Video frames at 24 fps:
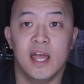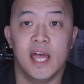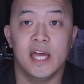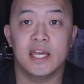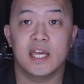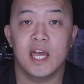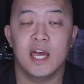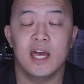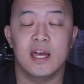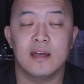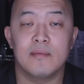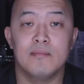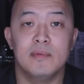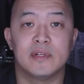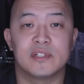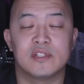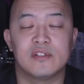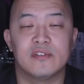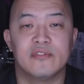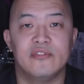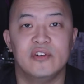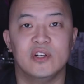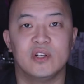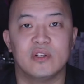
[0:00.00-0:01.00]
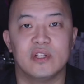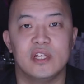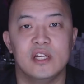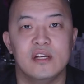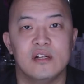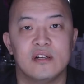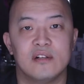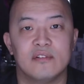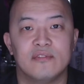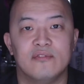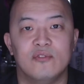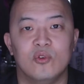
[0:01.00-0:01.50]
Hey gang, Mr. Phil
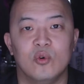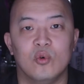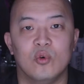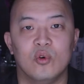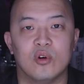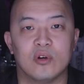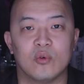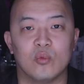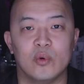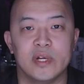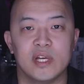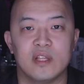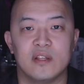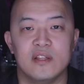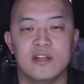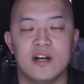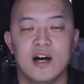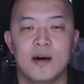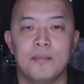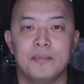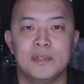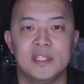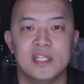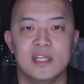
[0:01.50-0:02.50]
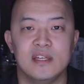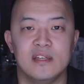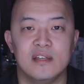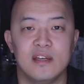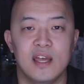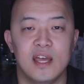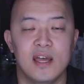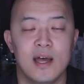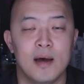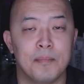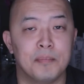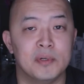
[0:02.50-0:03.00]
here for Weekly
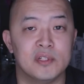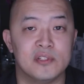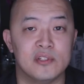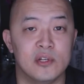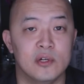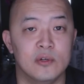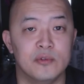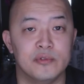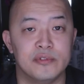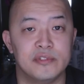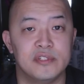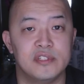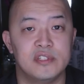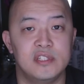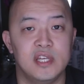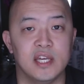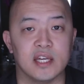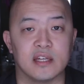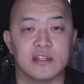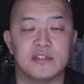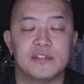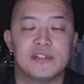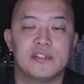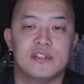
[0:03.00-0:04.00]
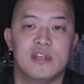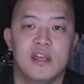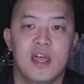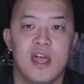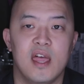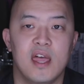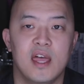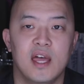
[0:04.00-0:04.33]
Update Episode 6.